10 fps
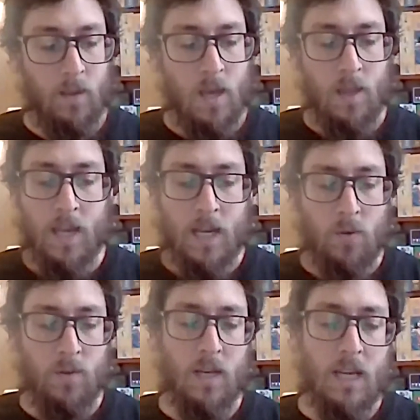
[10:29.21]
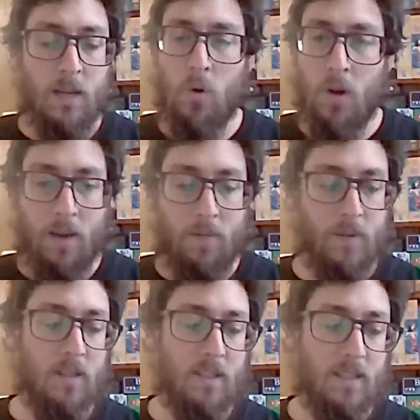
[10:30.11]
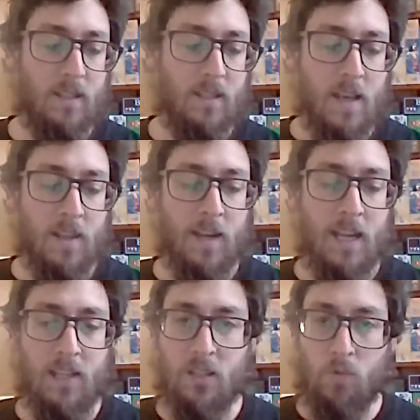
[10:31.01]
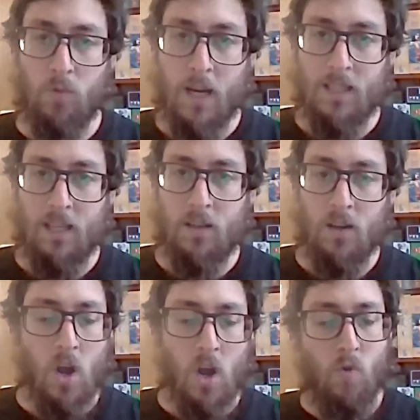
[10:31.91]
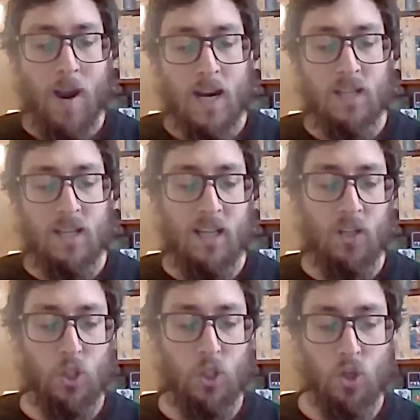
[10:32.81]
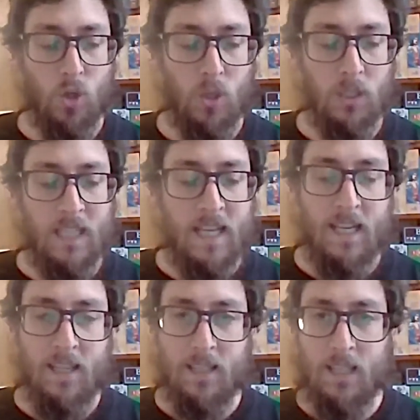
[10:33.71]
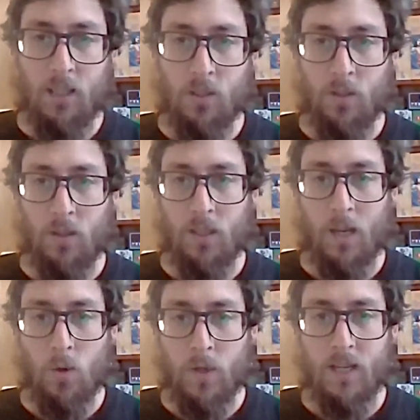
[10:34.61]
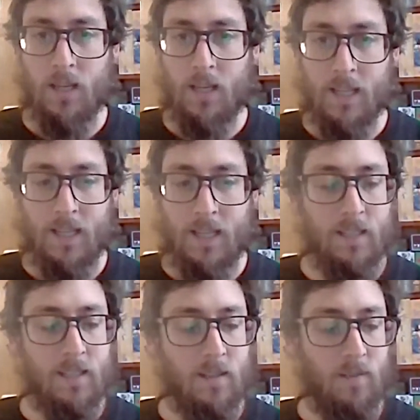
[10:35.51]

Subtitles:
They don't need more evidence than his serrated, erectile jaw, his guilt-loaded eyes.